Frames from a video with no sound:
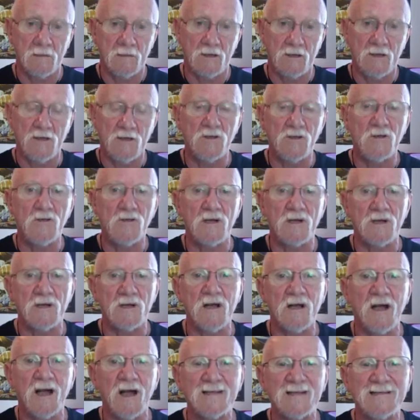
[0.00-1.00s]

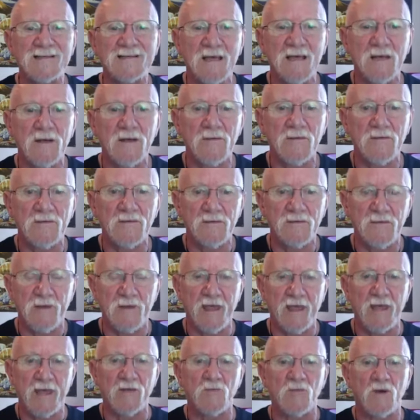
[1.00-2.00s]
including
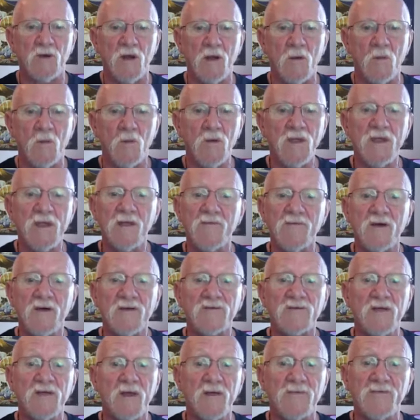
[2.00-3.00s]
ourselves. And we give
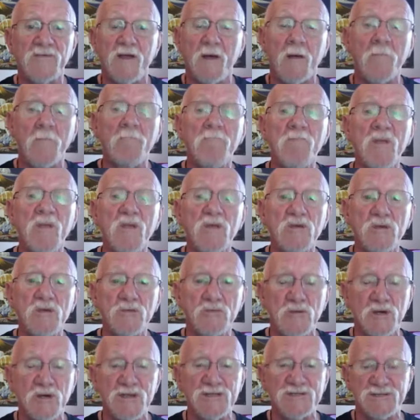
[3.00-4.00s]
ourselves a
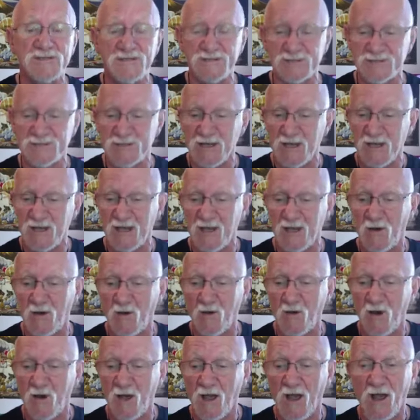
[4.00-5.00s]
million reasons
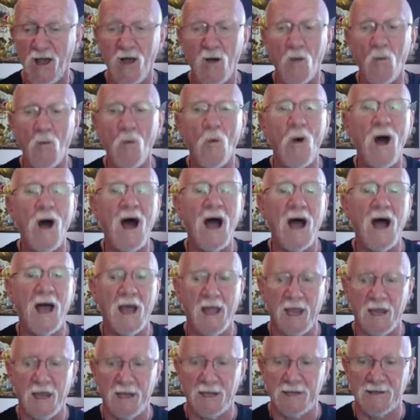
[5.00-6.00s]

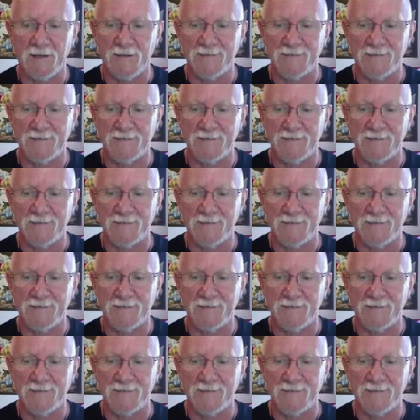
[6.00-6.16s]
why.